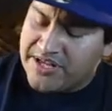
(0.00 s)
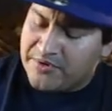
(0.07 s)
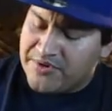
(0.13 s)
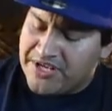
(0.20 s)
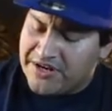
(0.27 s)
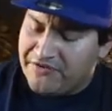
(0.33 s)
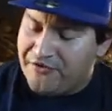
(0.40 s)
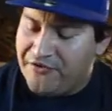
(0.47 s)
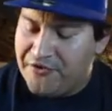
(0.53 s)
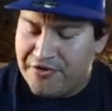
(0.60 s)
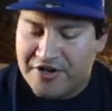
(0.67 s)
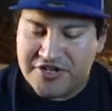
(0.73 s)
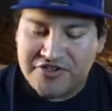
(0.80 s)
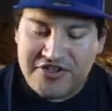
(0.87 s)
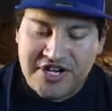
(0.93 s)
Can we get a
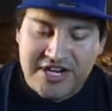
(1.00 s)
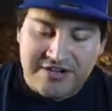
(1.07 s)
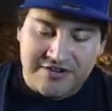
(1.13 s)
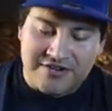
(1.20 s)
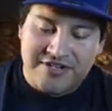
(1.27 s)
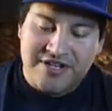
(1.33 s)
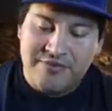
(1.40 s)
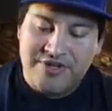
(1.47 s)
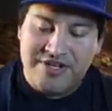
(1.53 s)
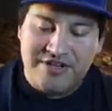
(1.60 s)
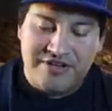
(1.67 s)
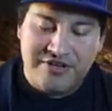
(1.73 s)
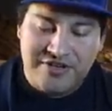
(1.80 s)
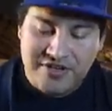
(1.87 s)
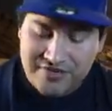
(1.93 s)
full art trainer? Can we get
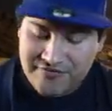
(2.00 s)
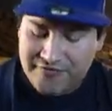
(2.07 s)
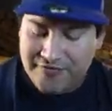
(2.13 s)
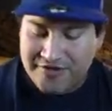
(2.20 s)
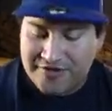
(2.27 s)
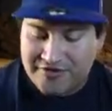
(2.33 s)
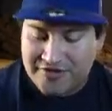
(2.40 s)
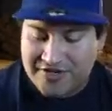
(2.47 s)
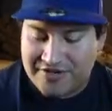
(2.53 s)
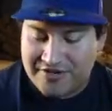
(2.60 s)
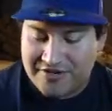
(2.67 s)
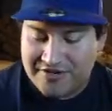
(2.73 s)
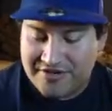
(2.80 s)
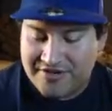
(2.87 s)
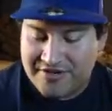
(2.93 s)
a good full art trainer?